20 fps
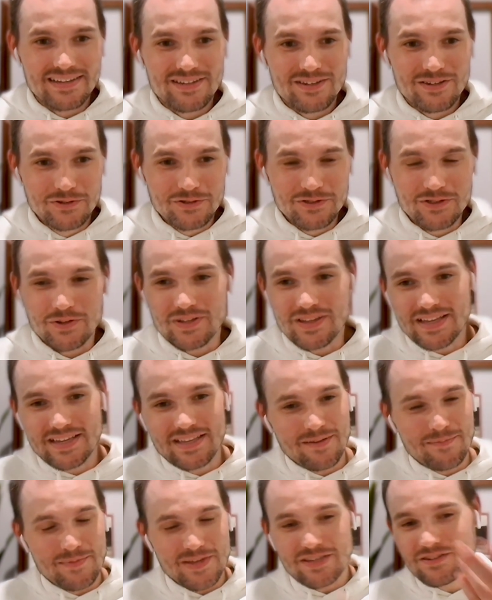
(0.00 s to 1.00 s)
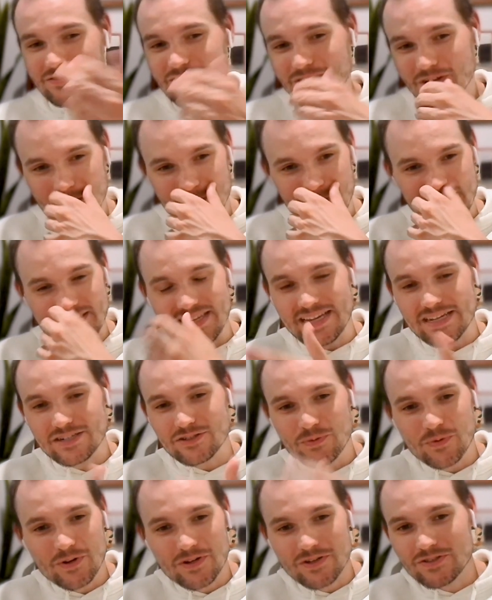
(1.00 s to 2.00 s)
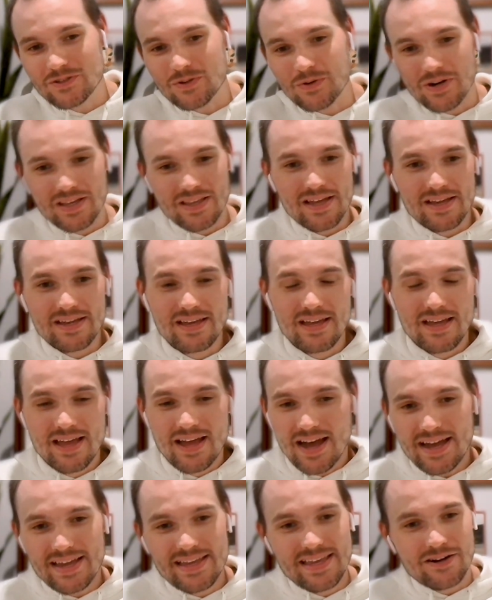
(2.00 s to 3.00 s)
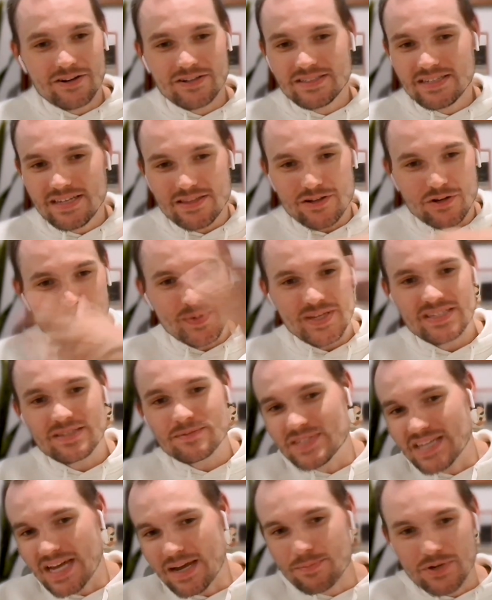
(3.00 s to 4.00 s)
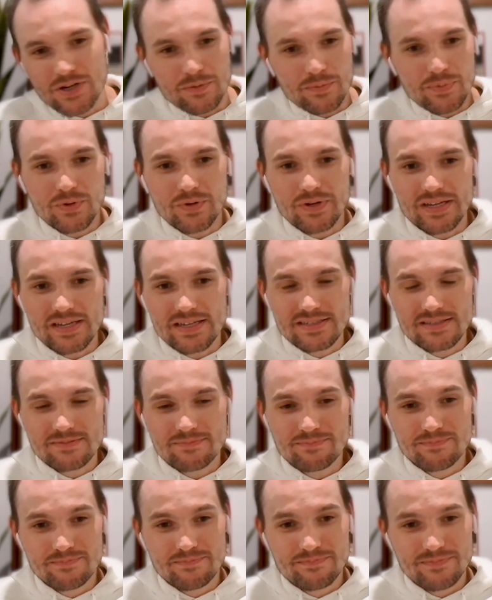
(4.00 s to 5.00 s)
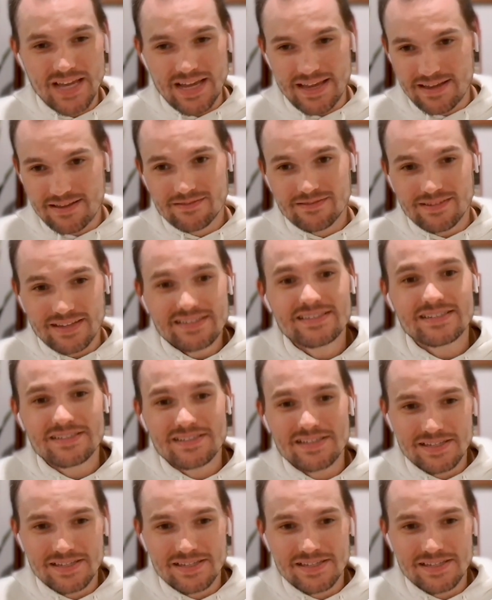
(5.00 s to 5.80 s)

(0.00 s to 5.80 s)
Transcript: used to it. Like, I mean, you talk about the Andrew Warner story. Like, I guarantee there will be some Zapier employees that listen to